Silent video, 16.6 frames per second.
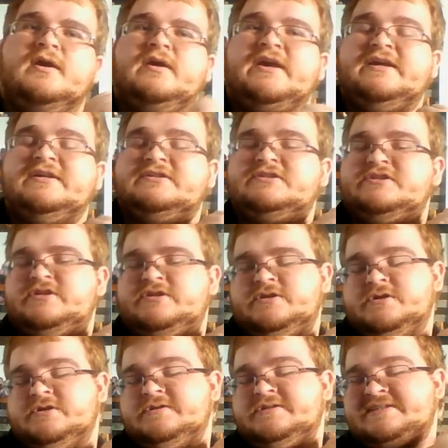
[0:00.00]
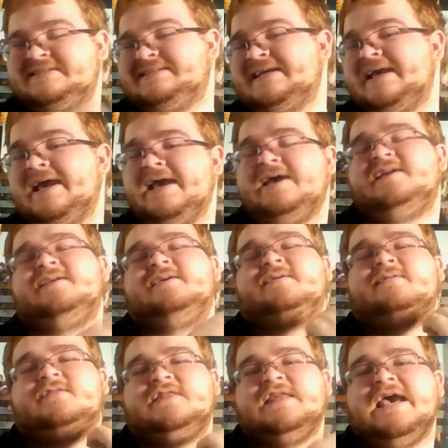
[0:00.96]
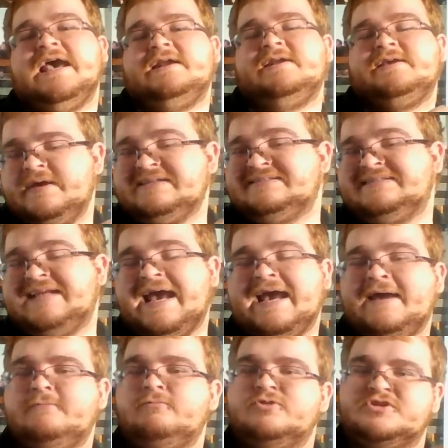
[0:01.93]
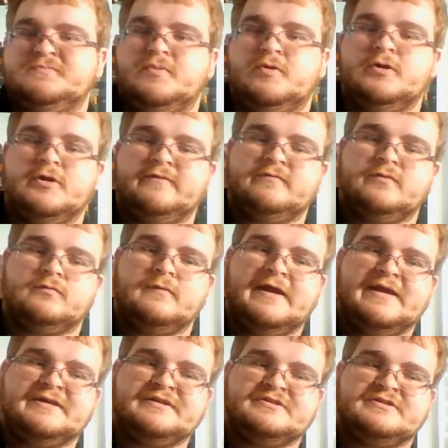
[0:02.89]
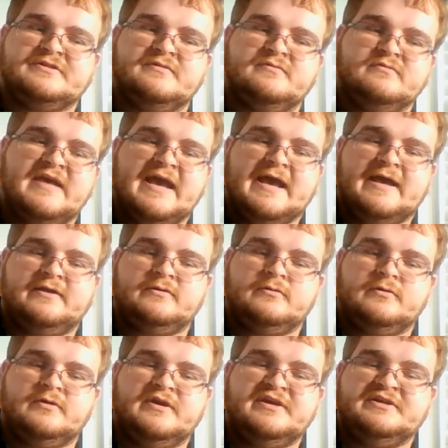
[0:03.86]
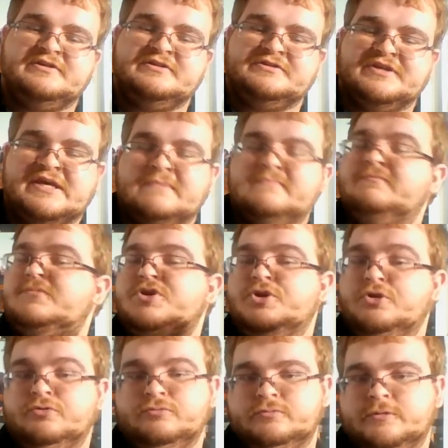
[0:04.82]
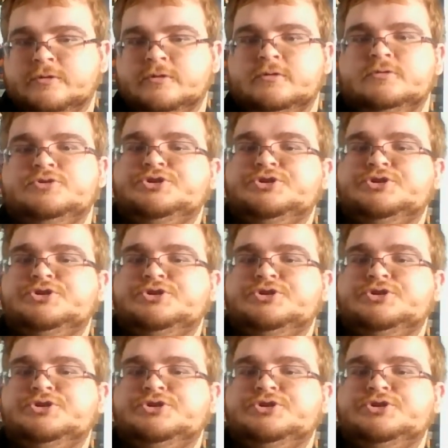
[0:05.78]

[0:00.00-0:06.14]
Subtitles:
It's said that his dad was part of a race that is immune